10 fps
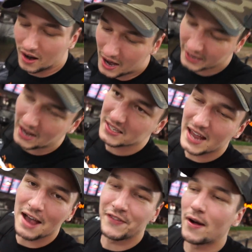All right,
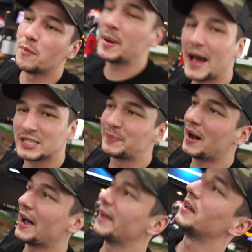guys. Half hour passed
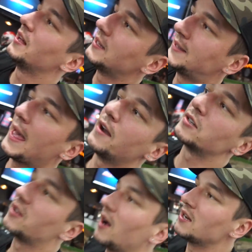by.
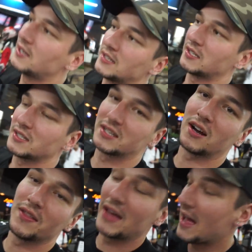Tanner's gone. Jessica's
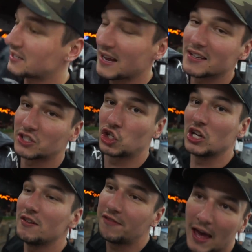gone. The S
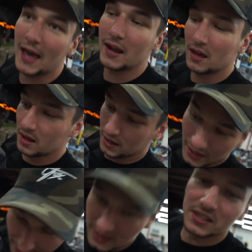S G van
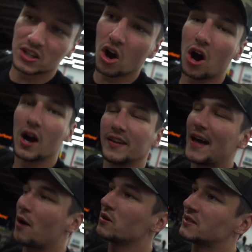is
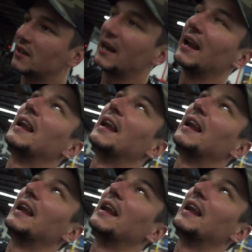gone. That was a